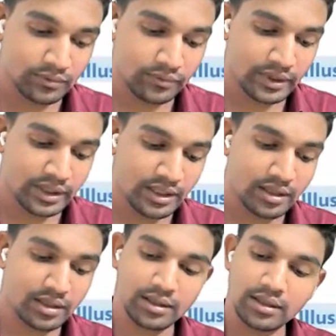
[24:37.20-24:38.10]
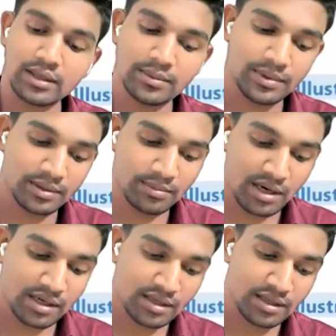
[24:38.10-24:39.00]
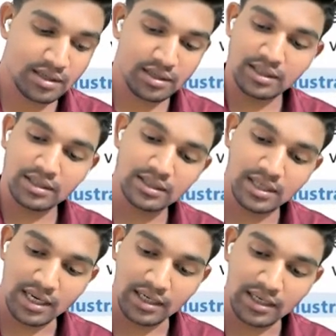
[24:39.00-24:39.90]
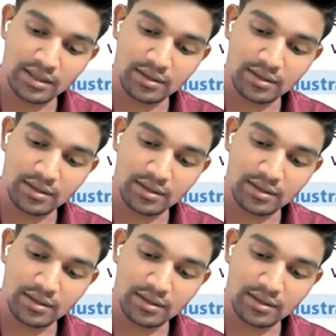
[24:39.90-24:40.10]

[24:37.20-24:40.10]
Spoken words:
we can, we can my, it's like,